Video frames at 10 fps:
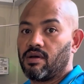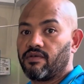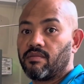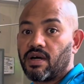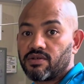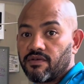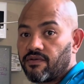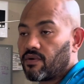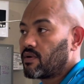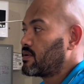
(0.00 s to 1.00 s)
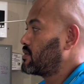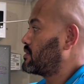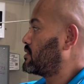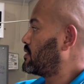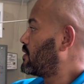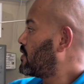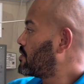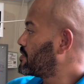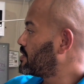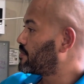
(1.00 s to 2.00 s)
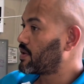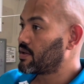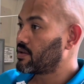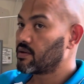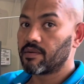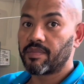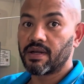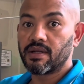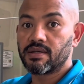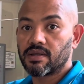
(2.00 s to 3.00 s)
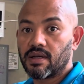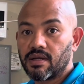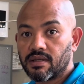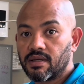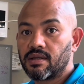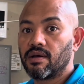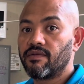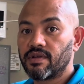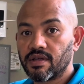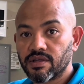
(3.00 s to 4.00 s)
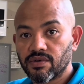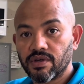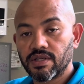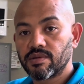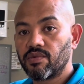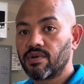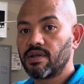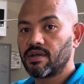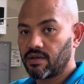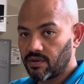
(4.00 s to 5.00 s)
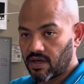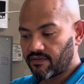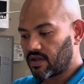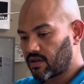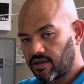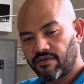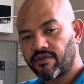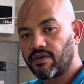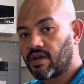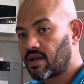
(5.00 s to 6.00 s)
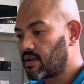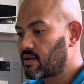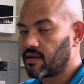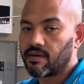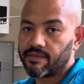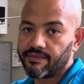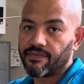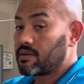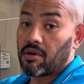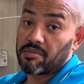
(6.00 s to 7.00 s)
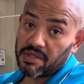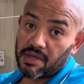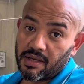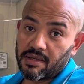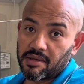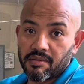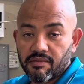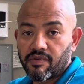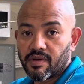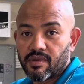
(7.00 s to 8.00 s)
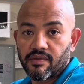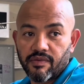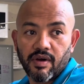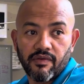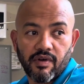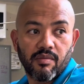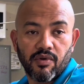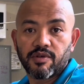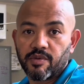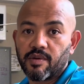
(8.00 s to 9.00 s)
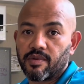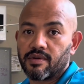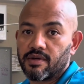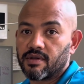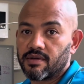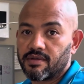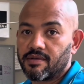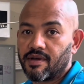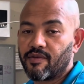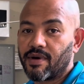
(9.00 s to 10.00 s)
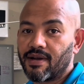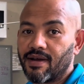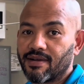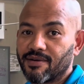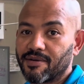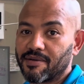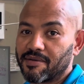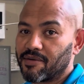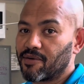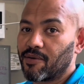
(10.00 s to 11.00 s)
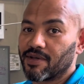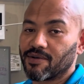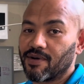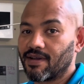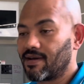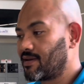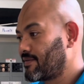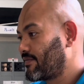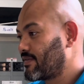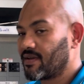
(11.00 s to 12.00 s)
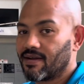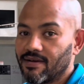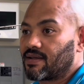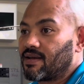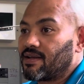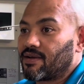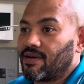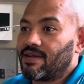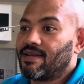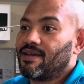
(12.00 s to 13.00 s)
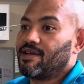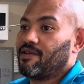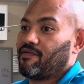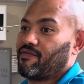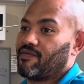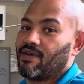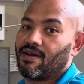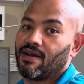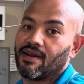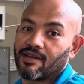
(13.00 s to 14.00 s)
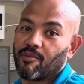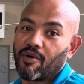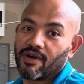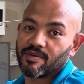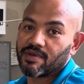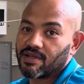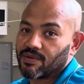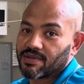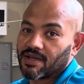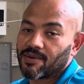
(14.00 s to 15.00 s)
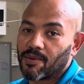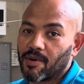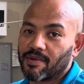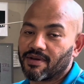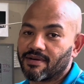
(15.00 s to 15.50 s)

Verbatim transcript: if the battery full, how many, you know, the panel is connected, everything is running smoothly. You will have that on your phone, you can tell. It comes in handy for, for, for most people, you know. Everybody like to know what's going on. Uh, this can literally tell you if a lot of power is being used at home.